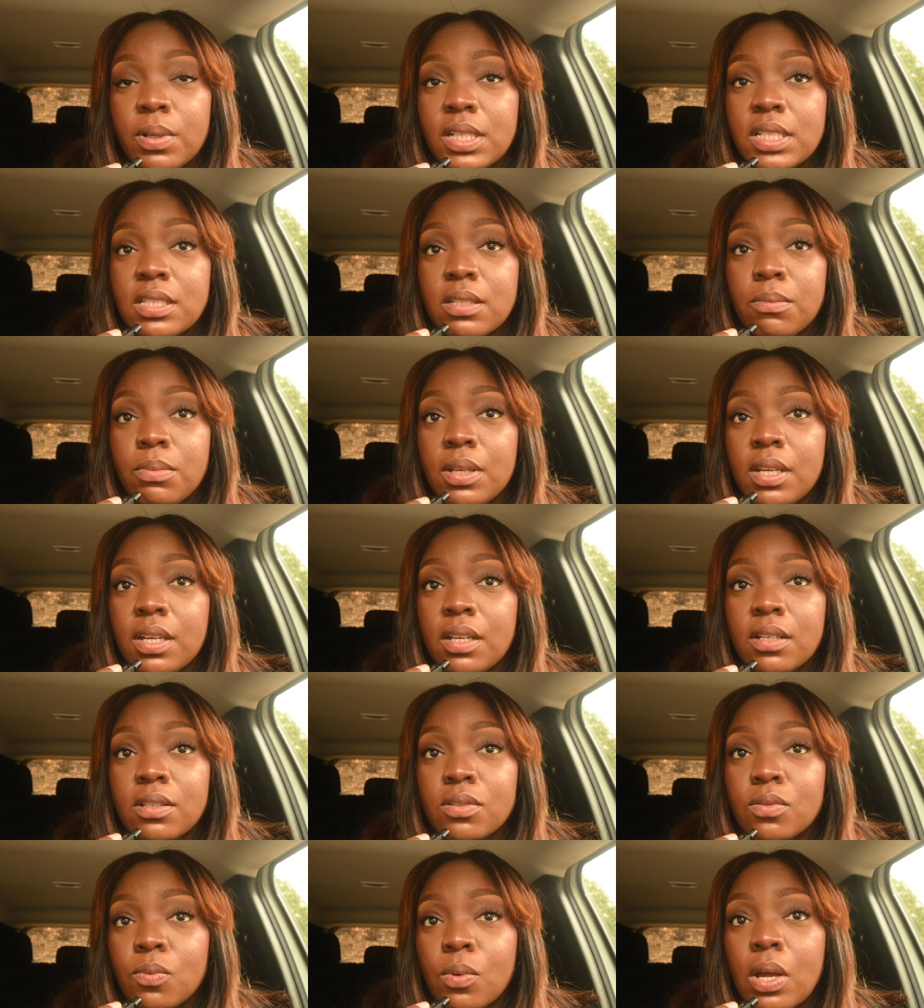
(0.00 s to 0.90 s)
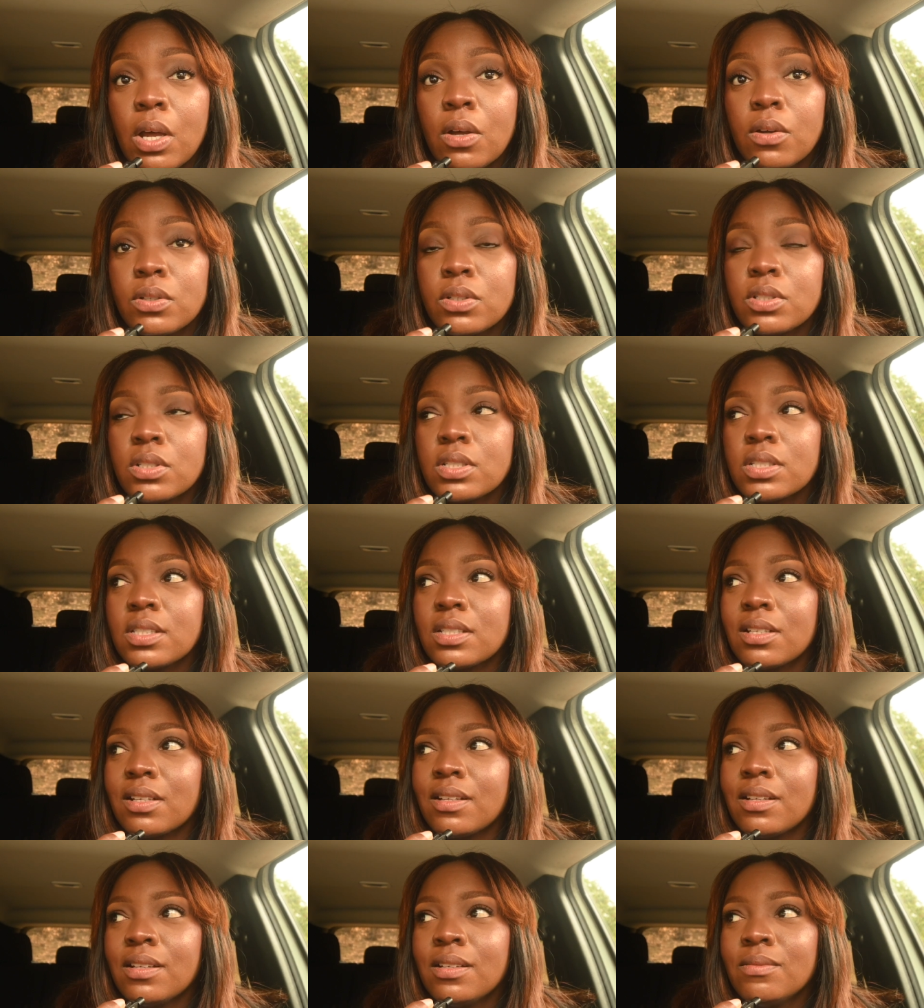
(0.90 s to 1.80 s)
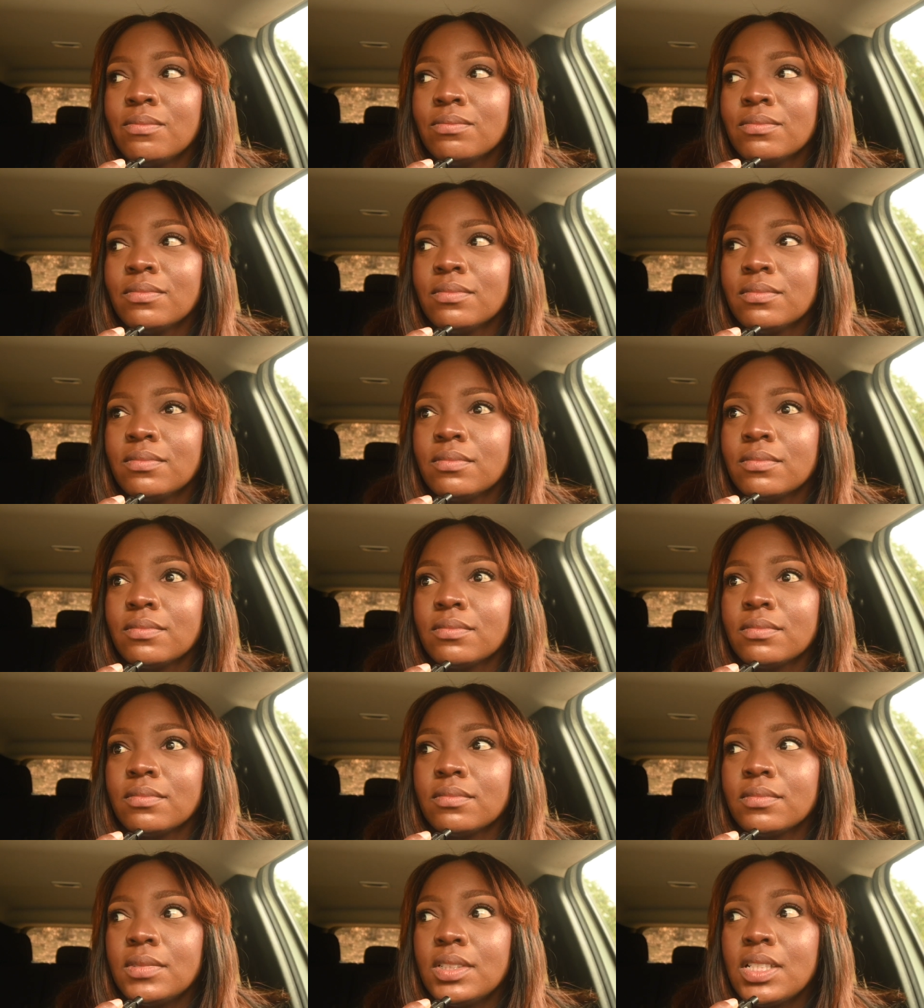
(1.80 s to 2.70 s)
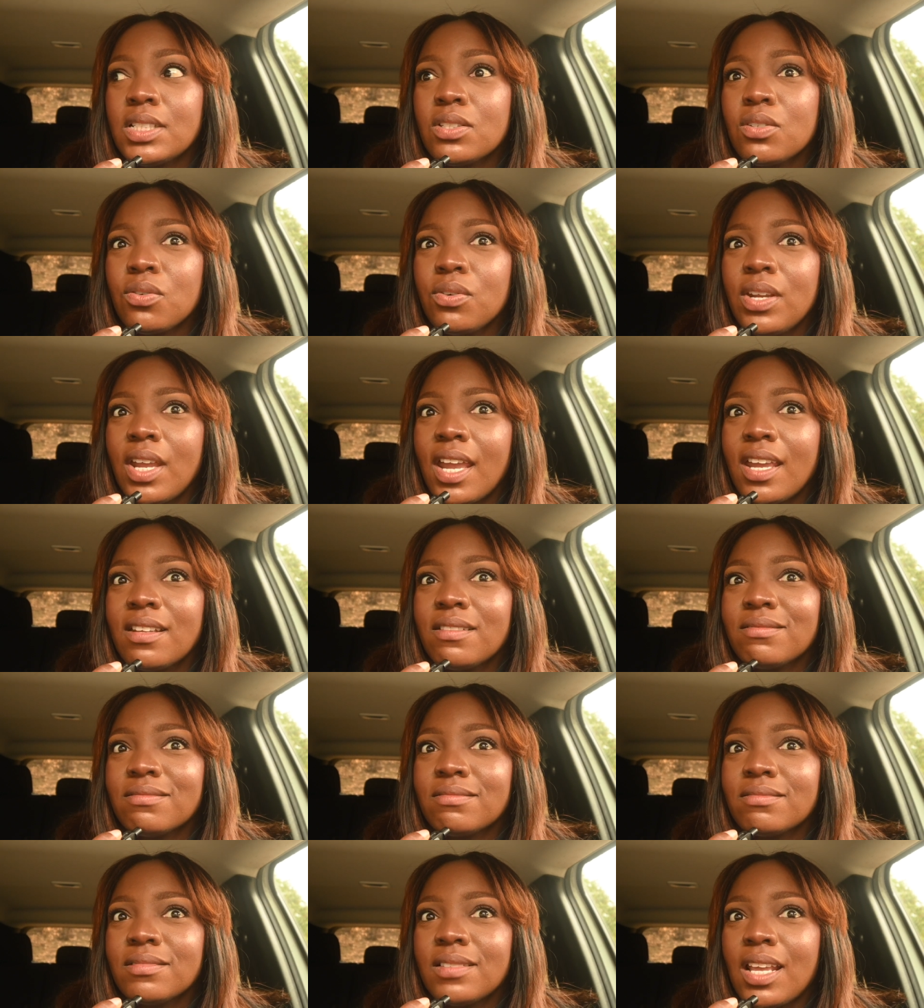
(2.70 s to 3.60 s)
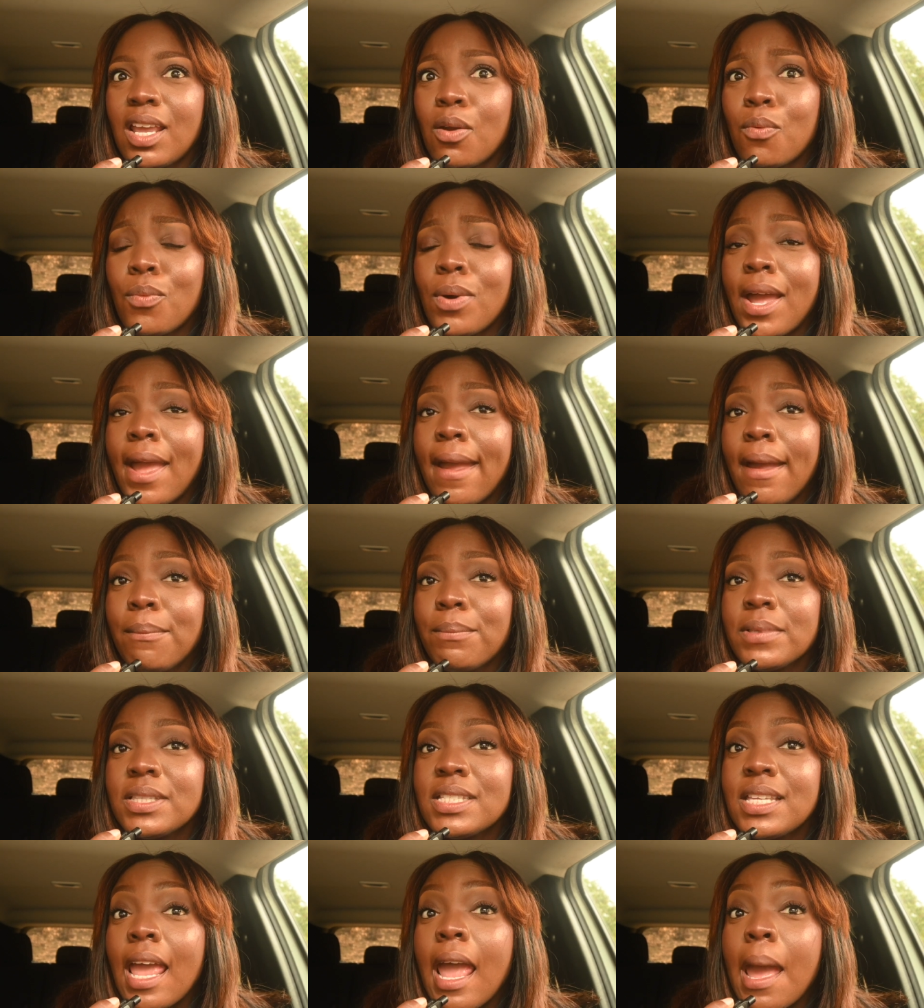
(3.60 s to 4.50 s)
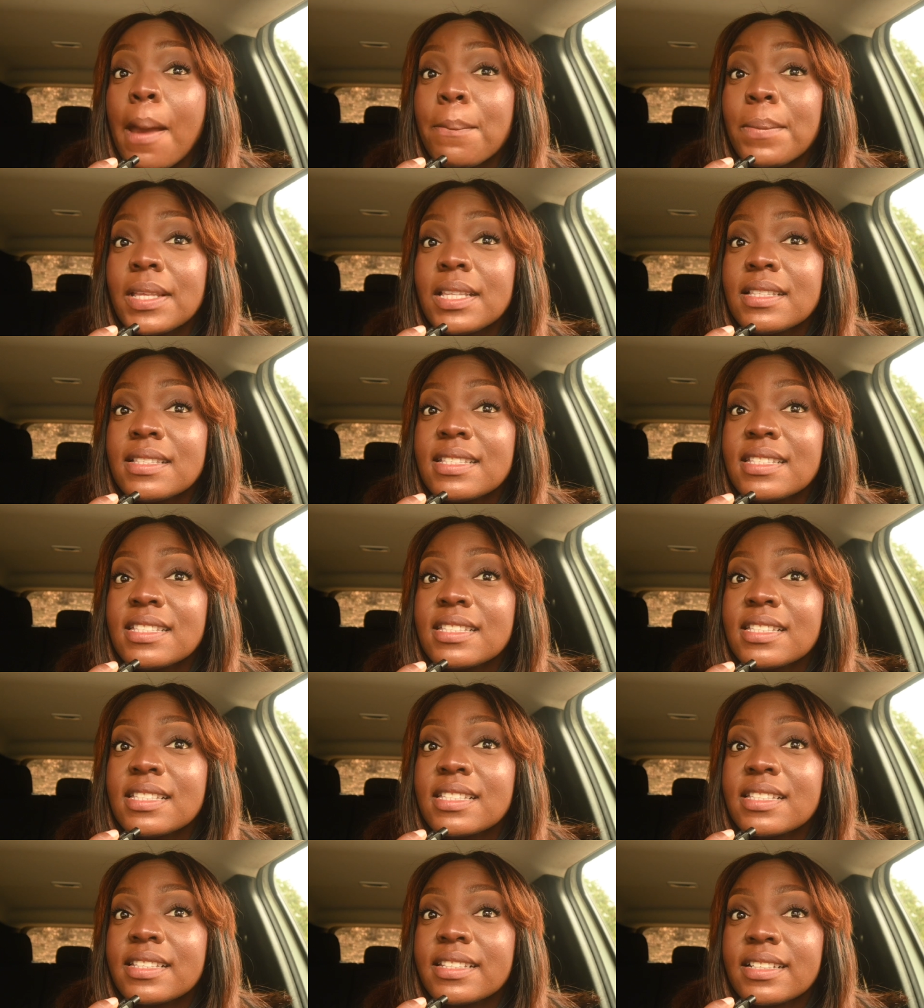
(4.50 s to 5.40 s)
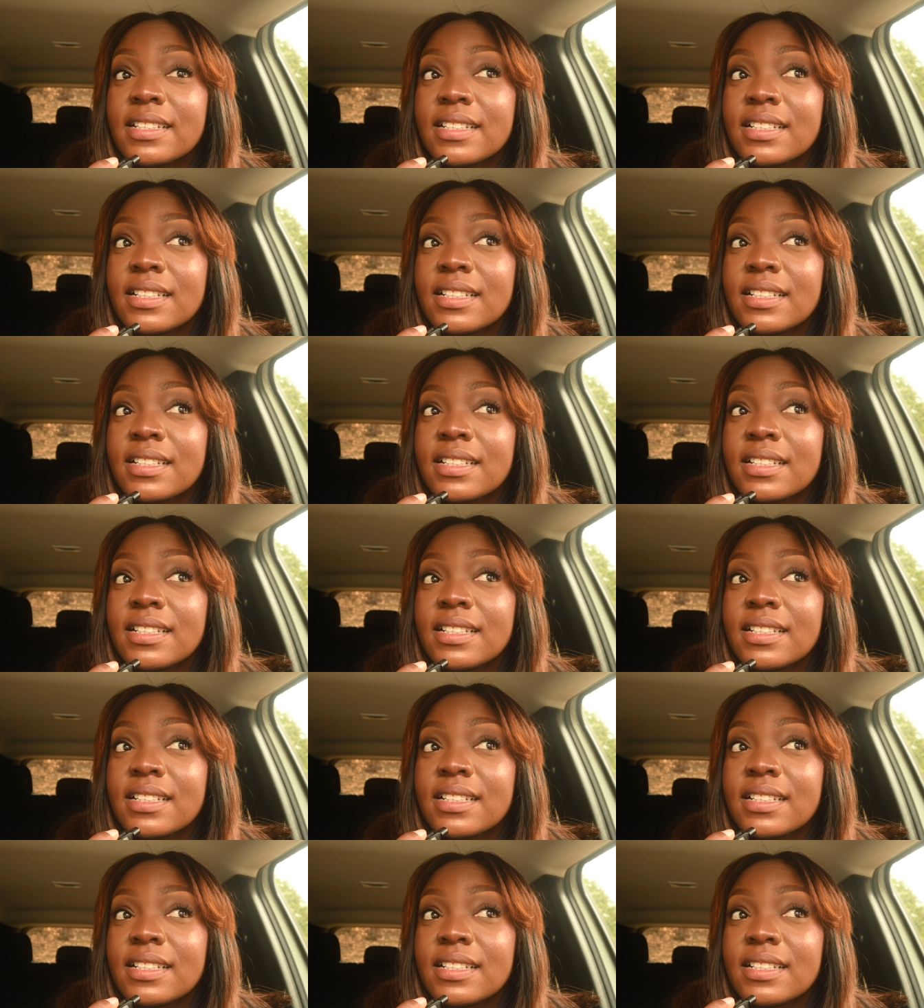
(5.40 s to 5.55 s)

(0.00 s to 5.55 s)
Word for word: place to be in as well. It's just to just create and what happens happens.